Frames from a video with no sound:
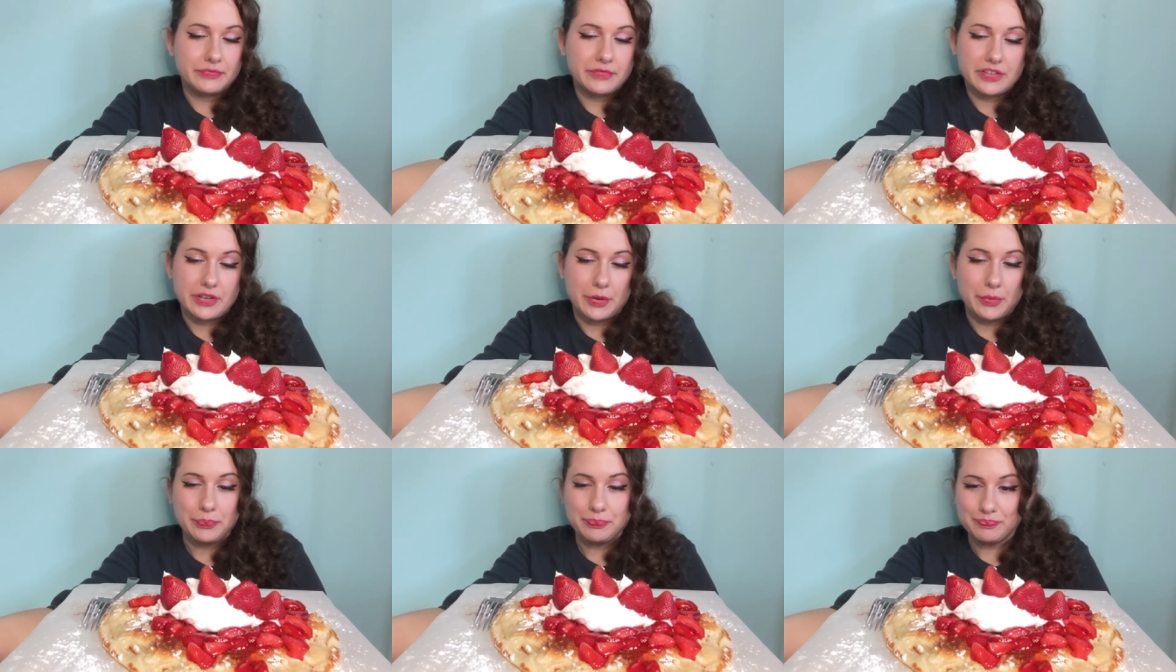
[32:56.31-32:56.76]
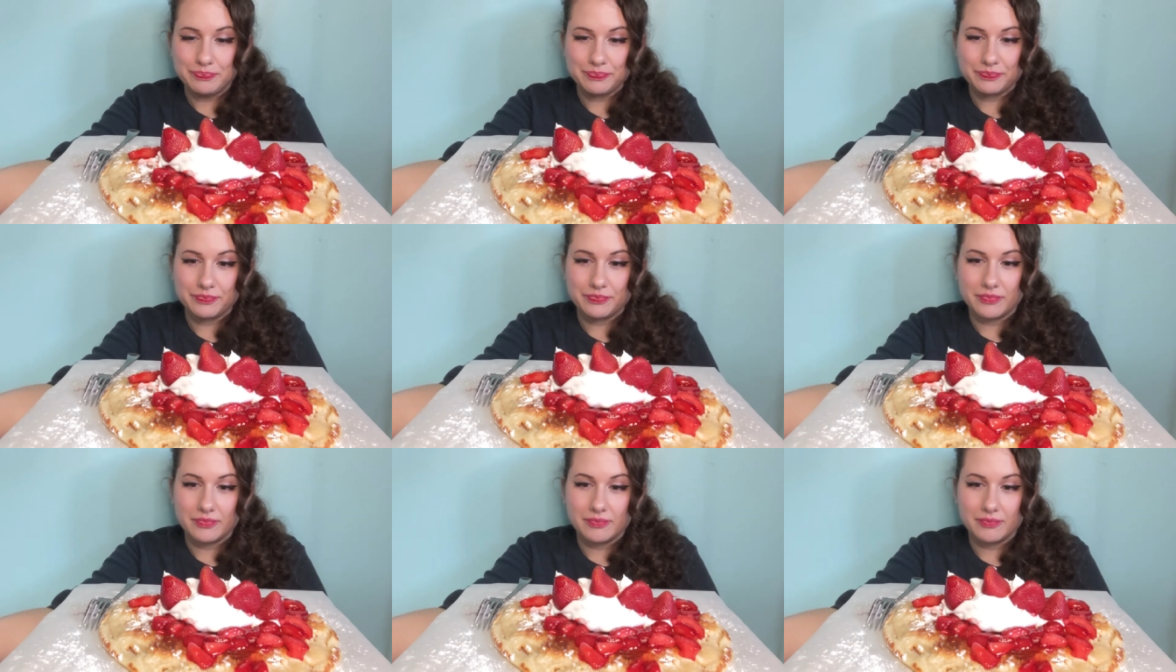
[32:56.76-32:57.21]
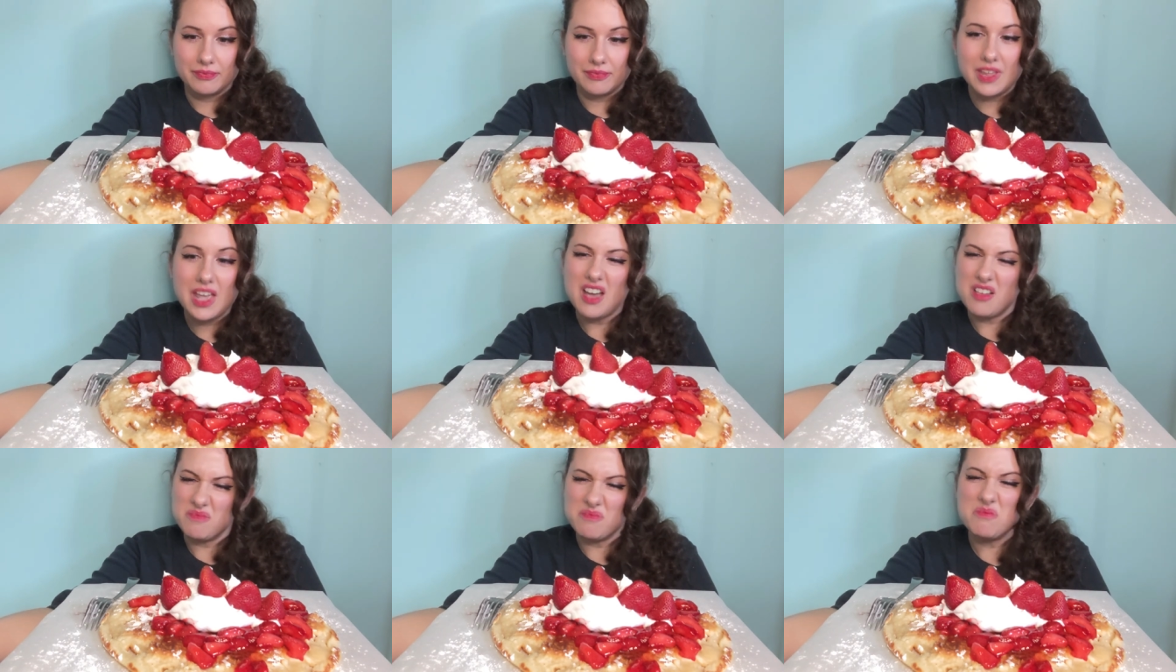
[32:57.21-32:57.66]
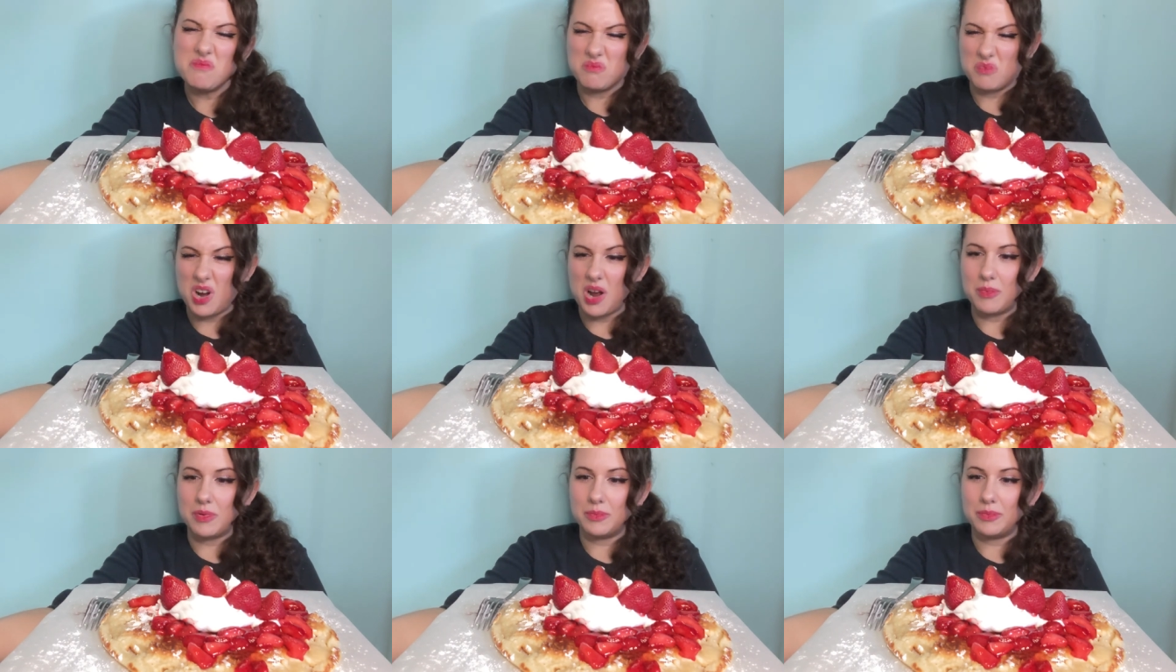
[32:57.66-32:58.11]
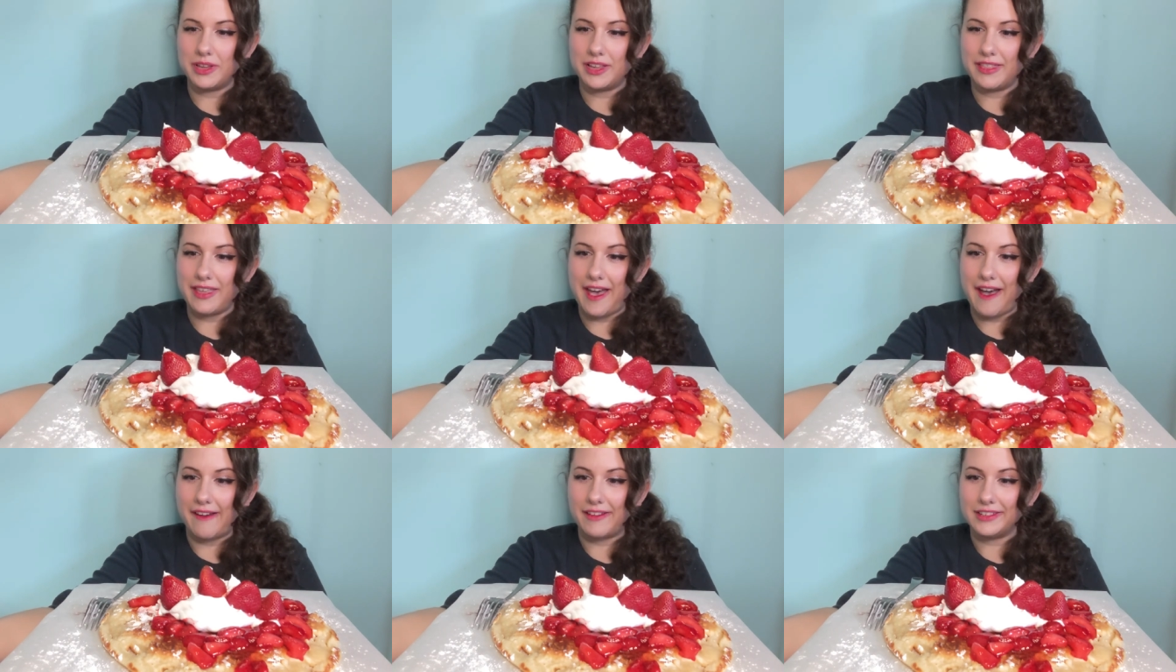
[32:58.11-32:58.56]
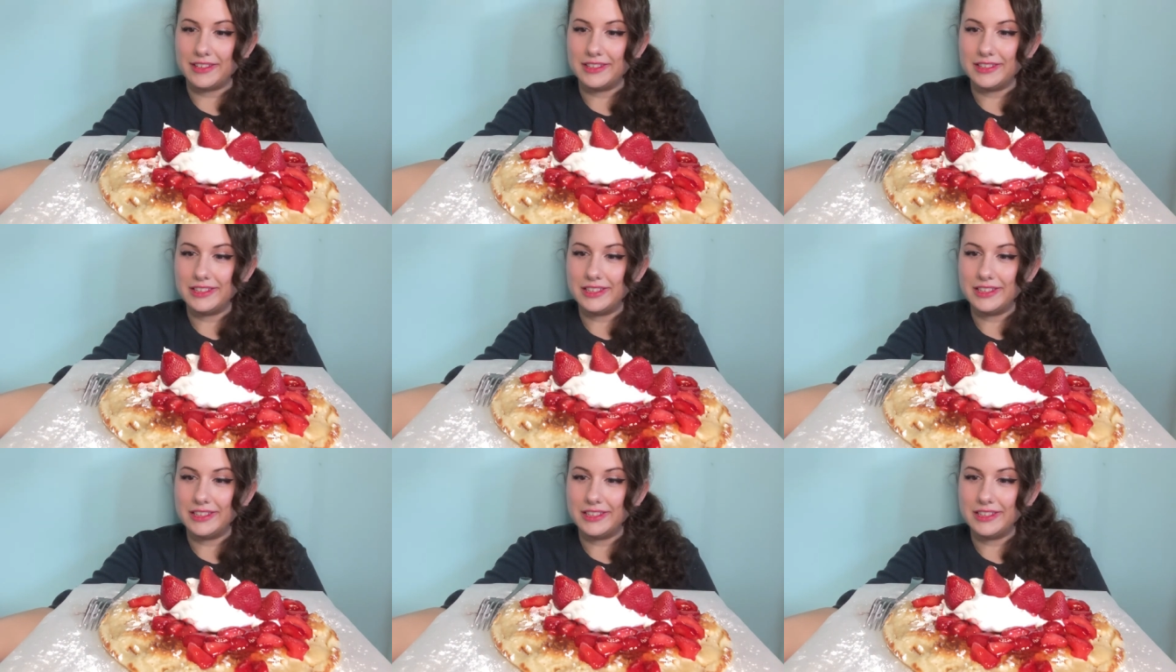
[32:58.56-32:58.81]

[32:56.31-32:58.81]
So, yeah, probably that.